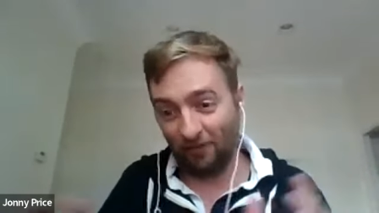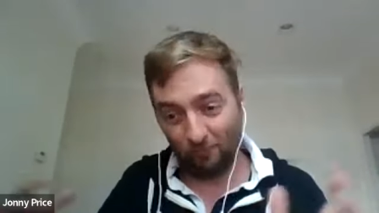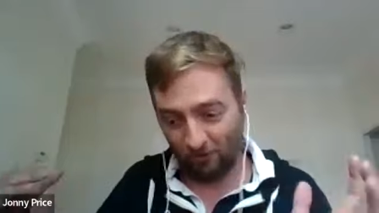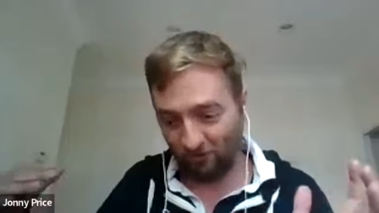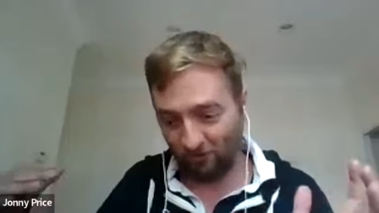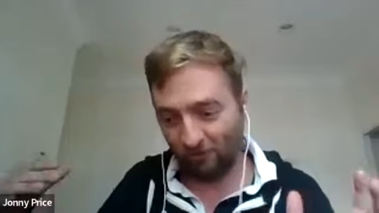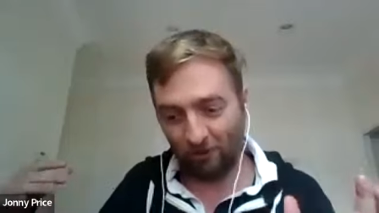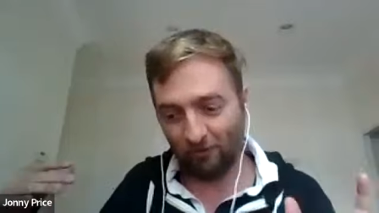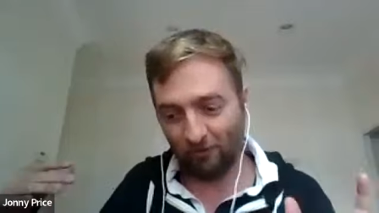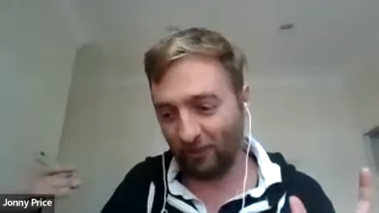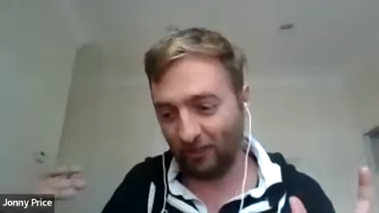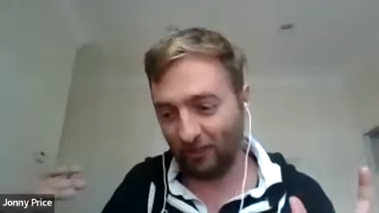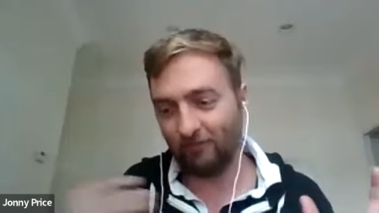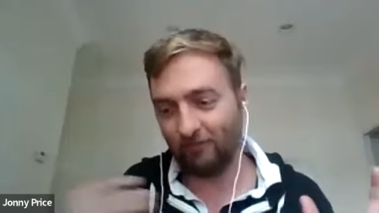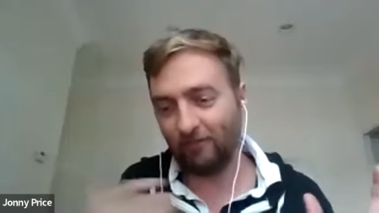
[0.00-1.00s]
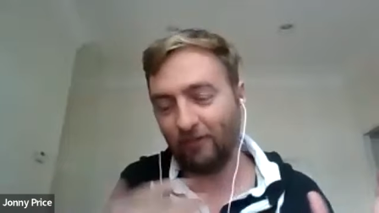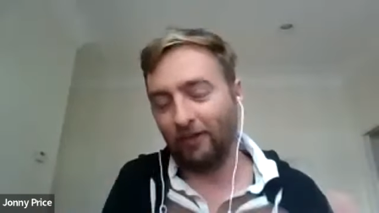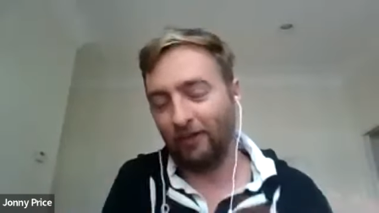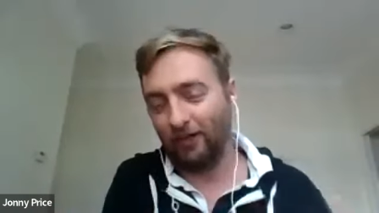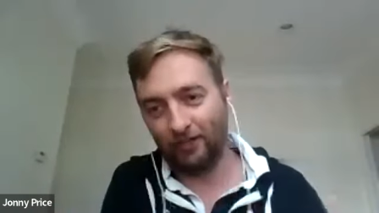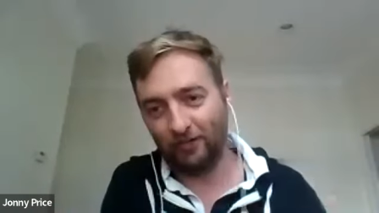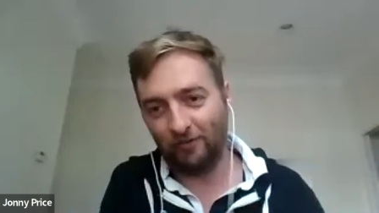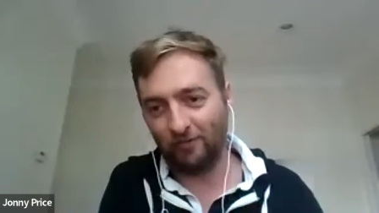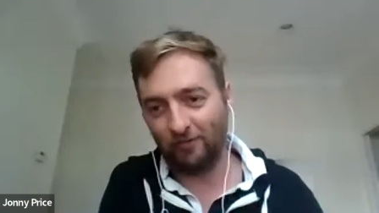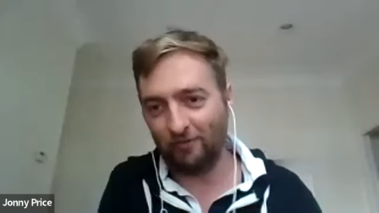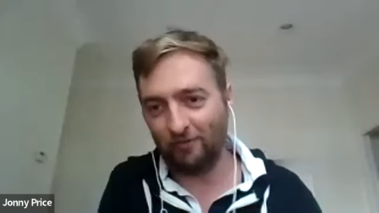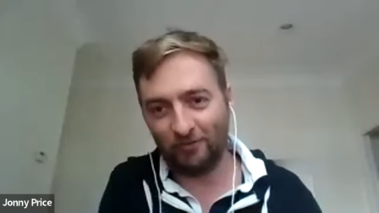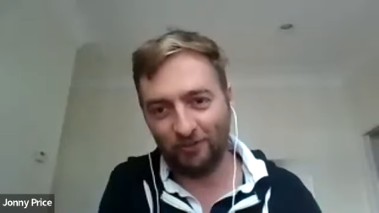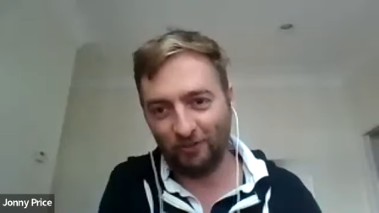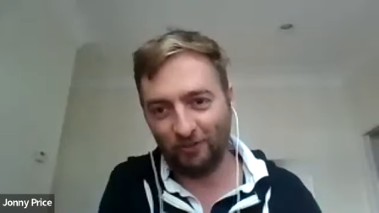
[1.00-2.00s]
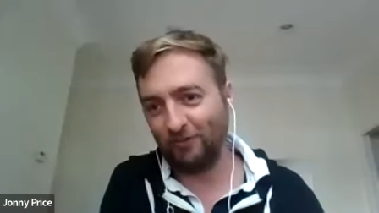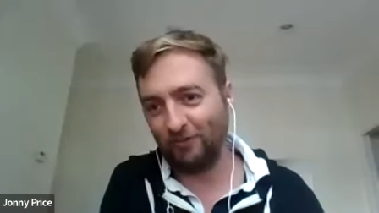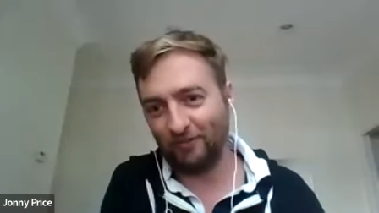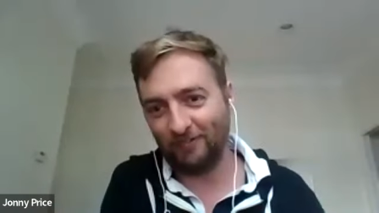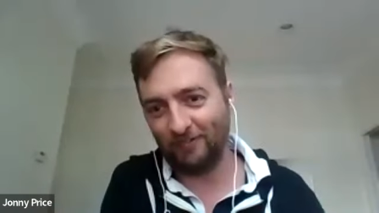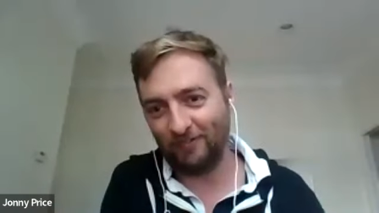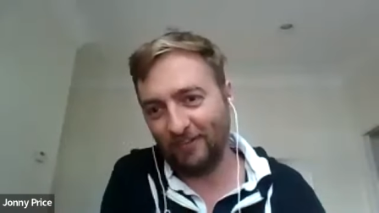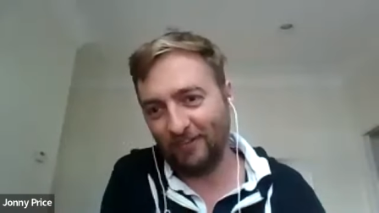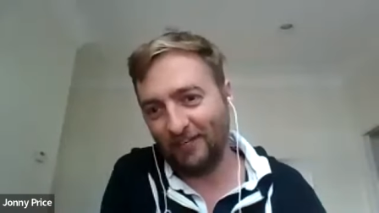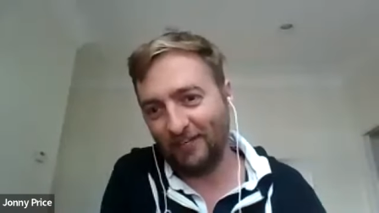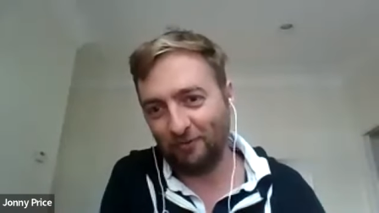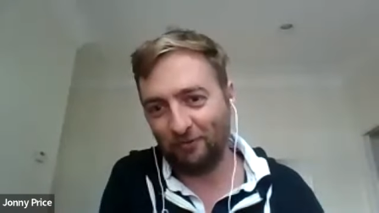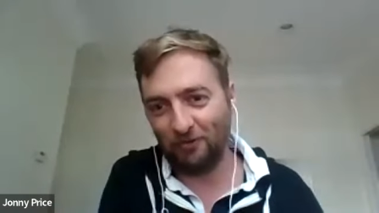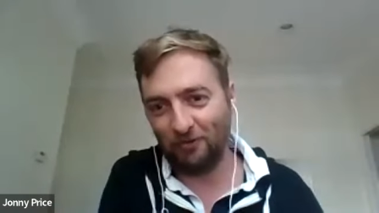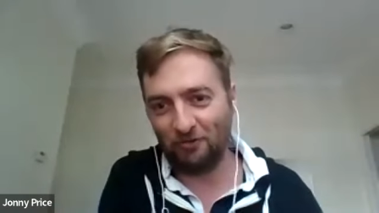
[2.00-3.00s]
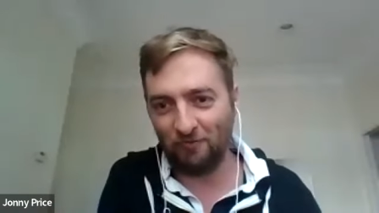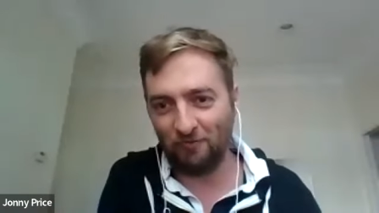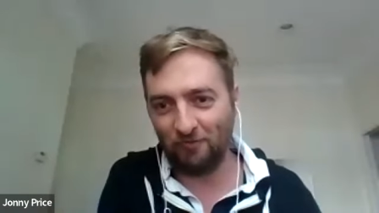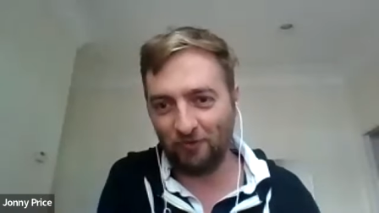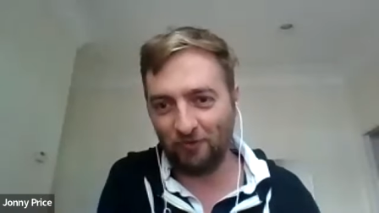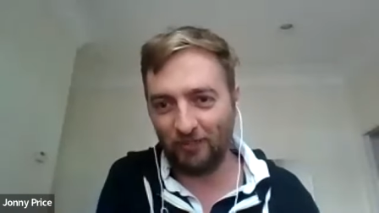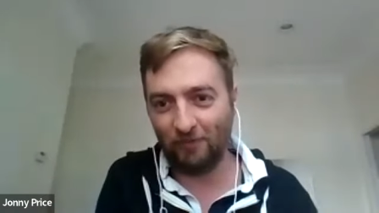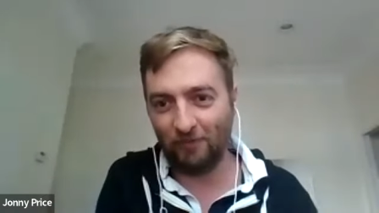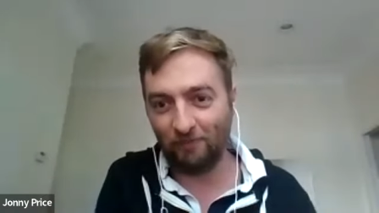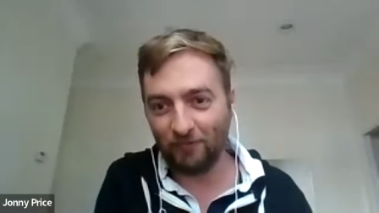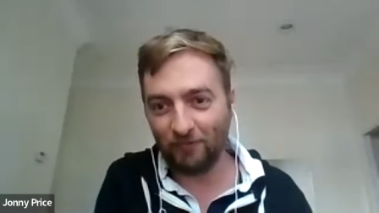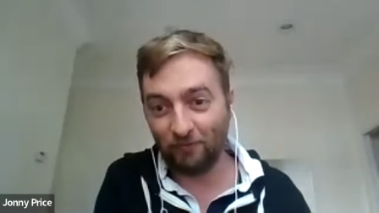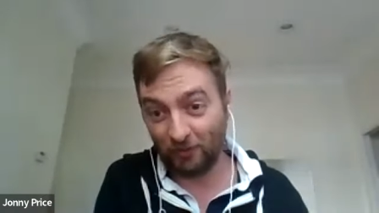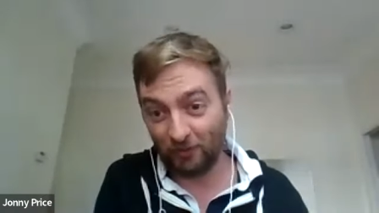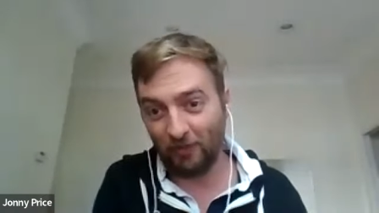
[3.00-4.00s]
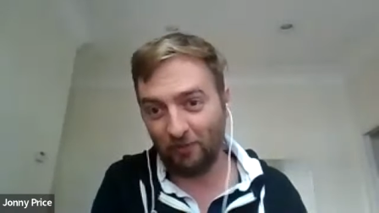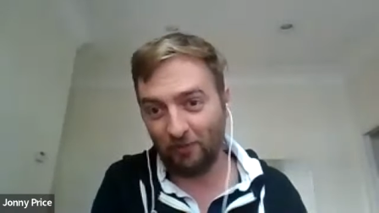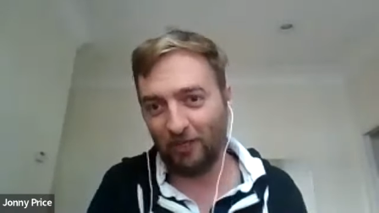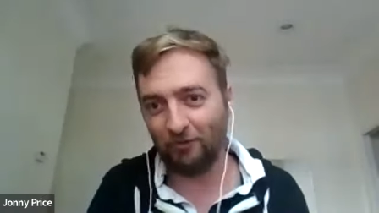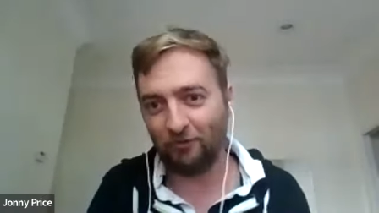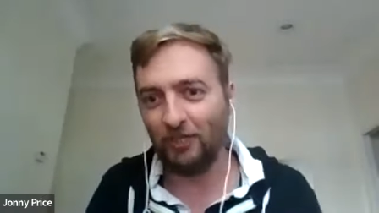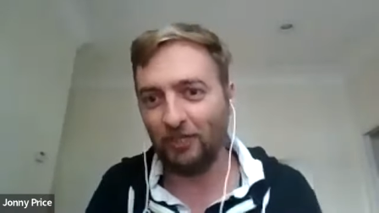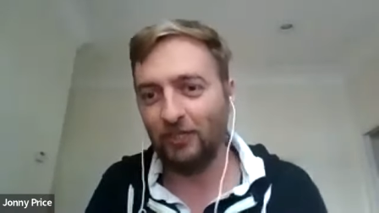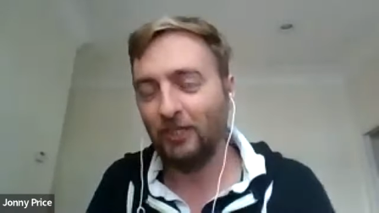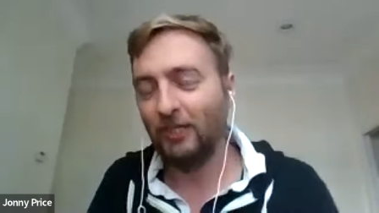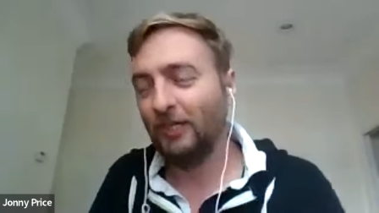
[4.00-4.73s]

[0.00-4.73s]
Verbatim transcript: which drove like a ton of users acquisition for um, for Clubhouse, right?